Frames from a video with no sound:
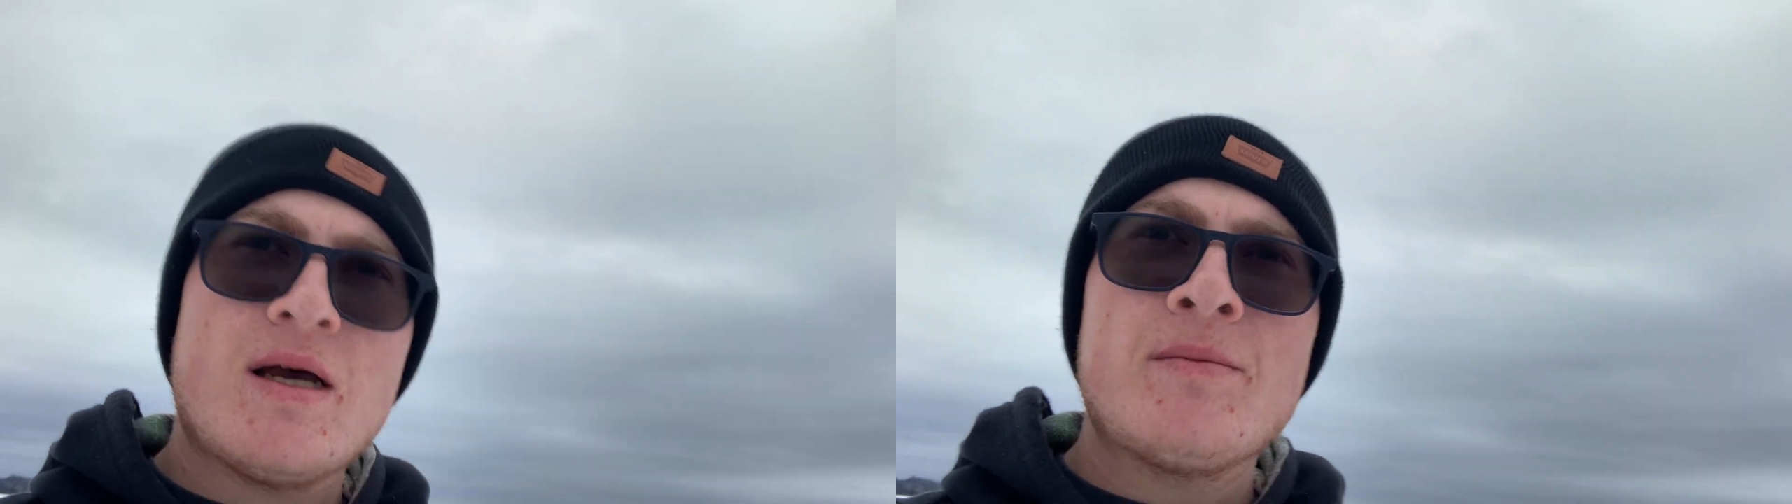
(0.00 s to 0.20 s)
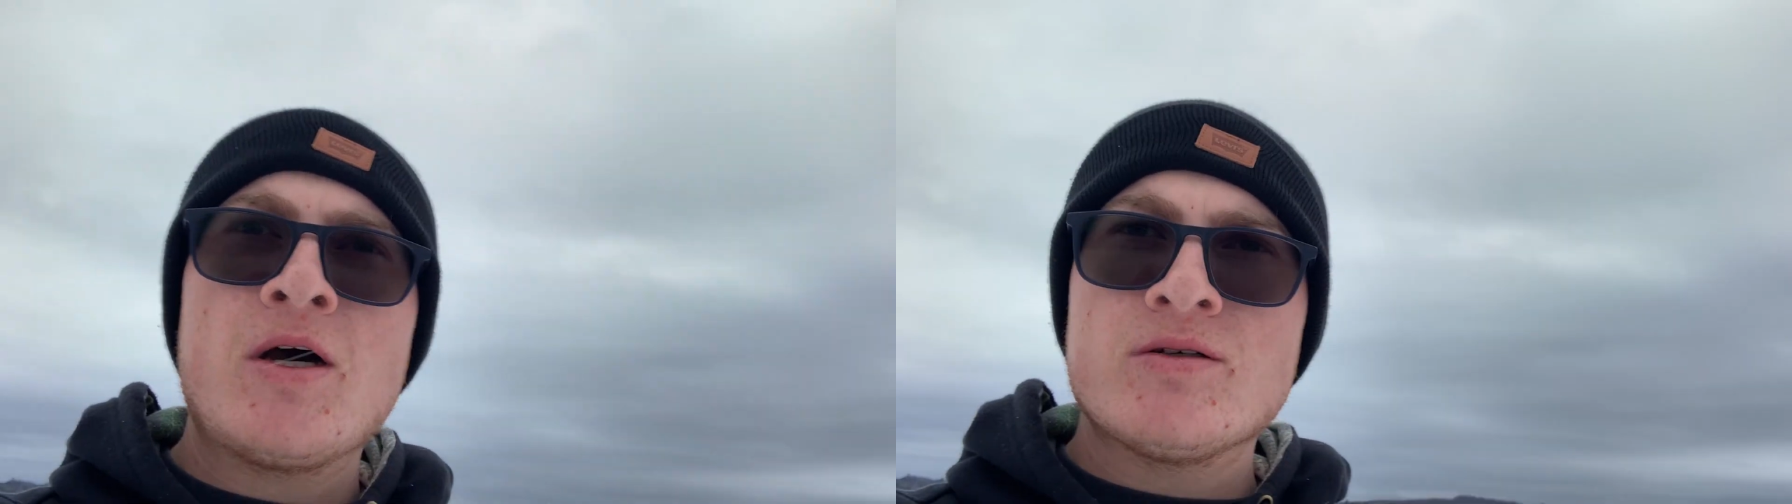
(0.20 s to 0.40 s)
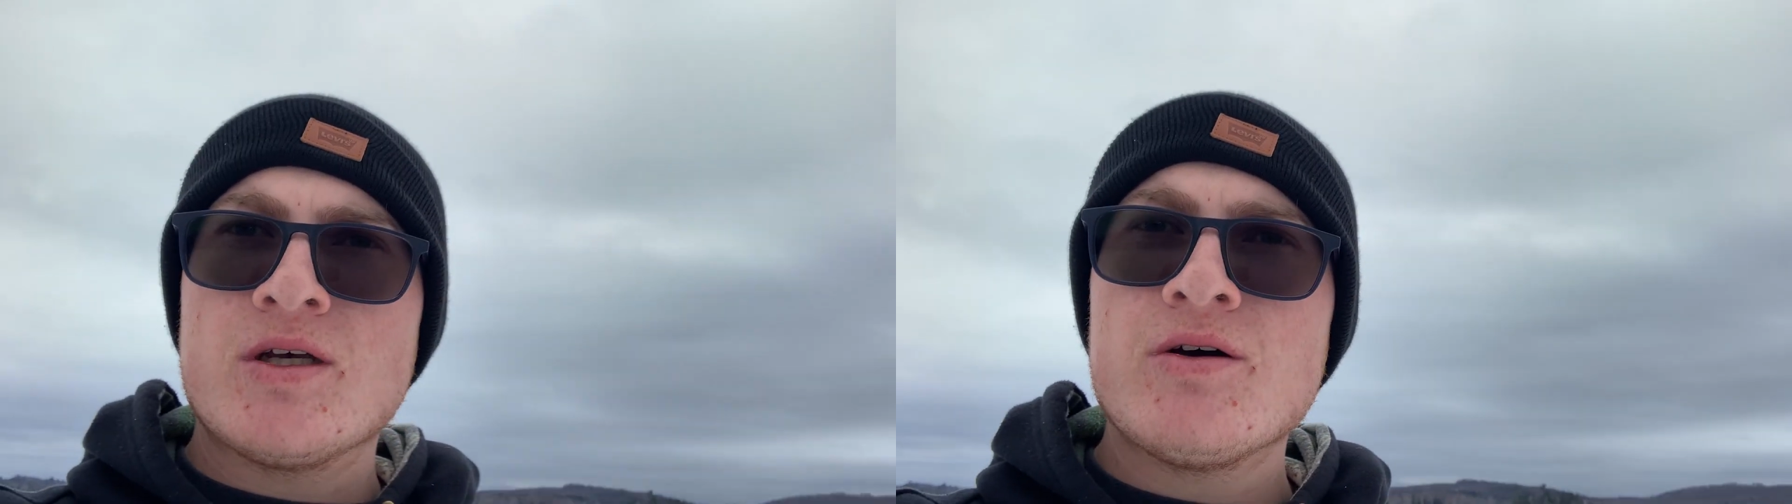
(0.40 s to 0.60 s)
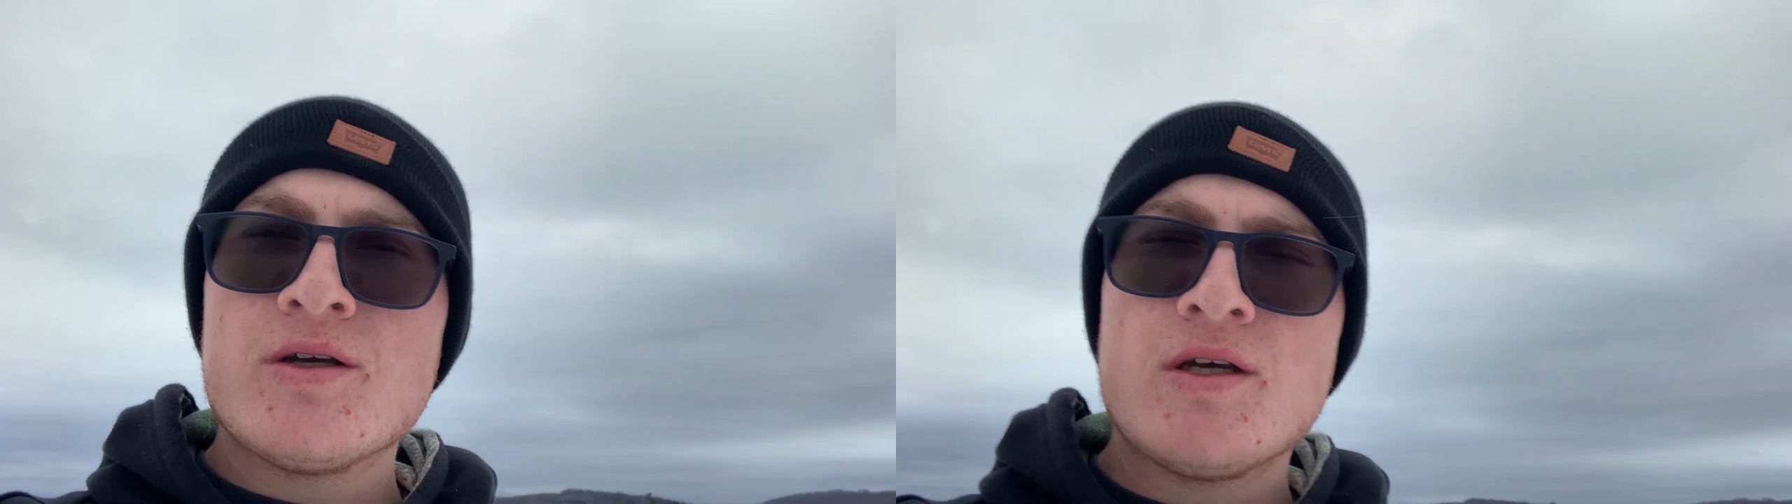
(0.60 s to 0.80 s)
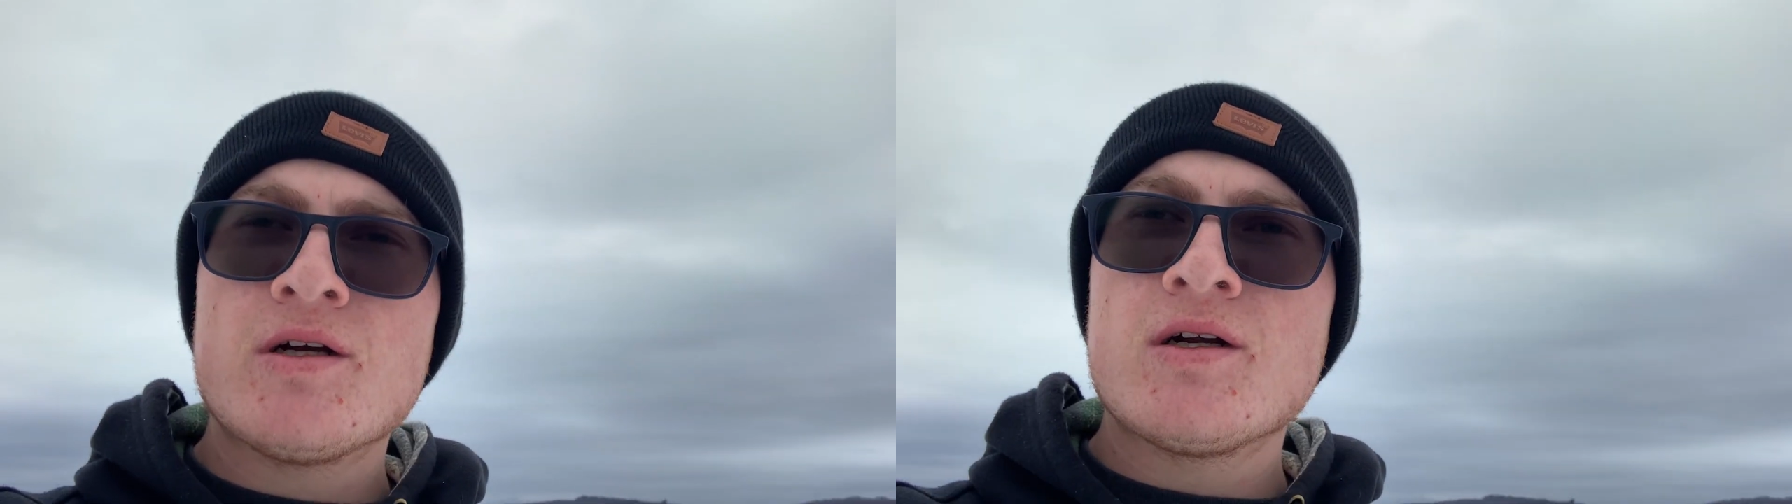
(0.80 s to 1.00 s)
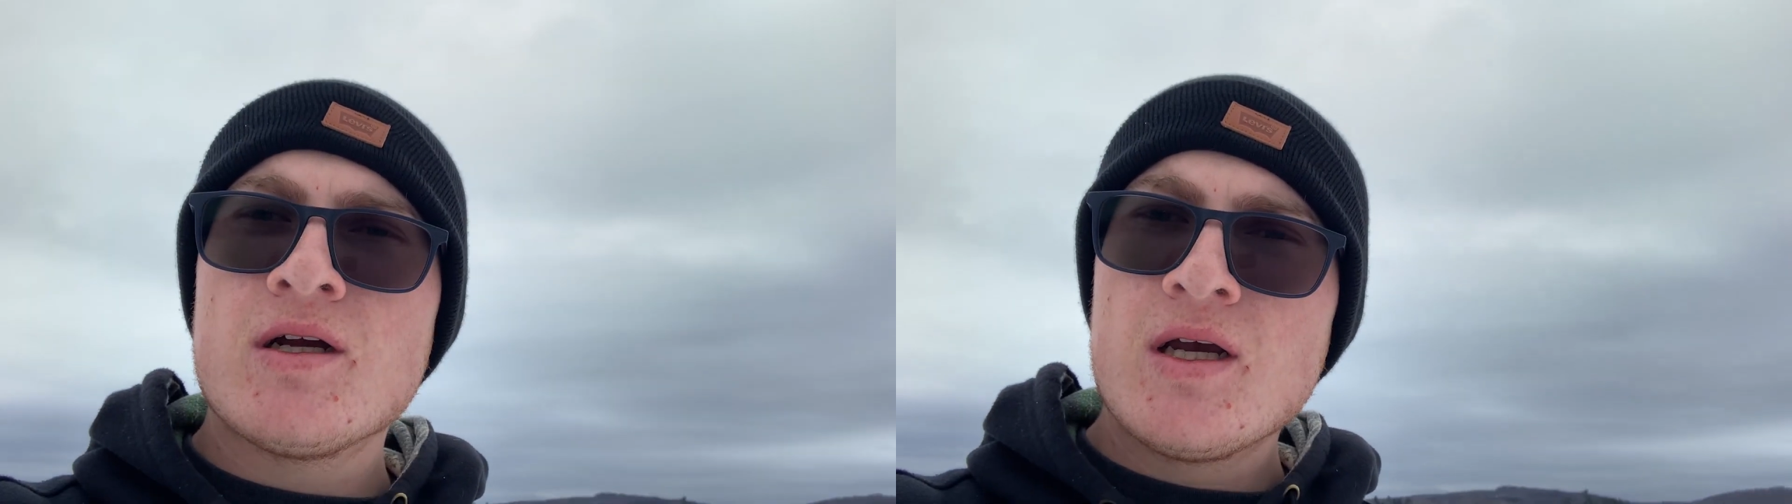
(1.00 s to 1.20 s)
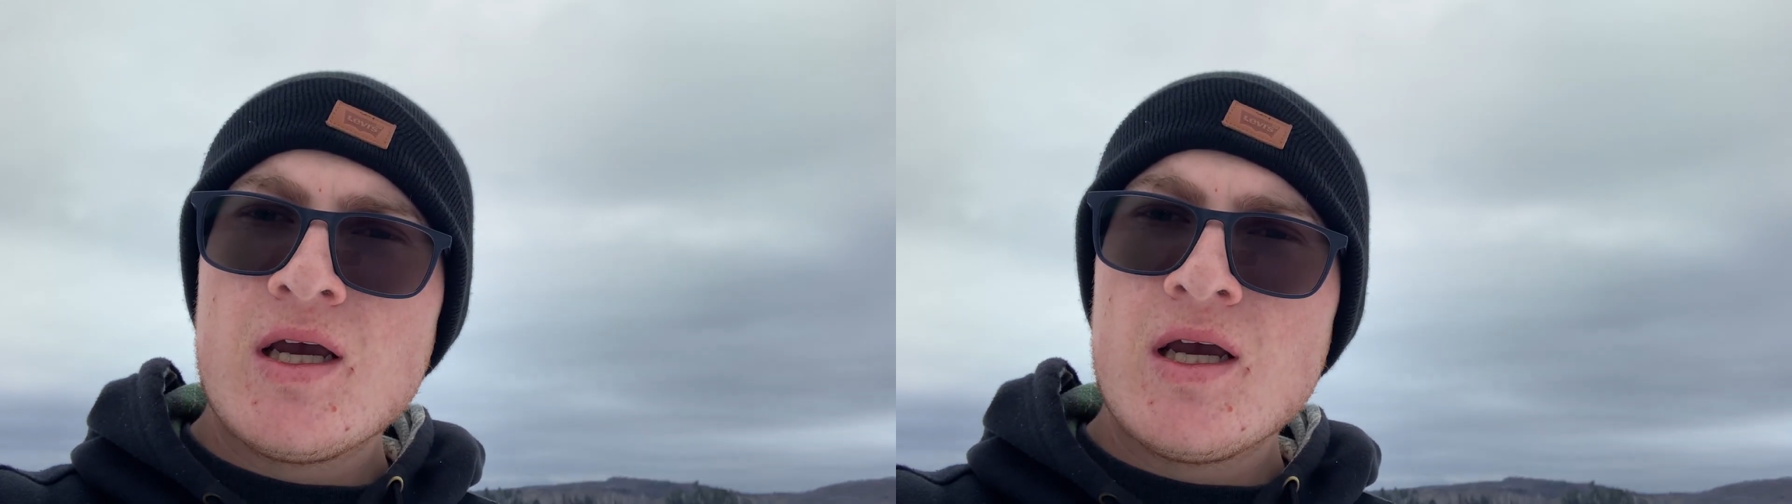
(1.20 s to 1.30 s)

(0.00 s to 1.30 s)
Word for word: time I was out here,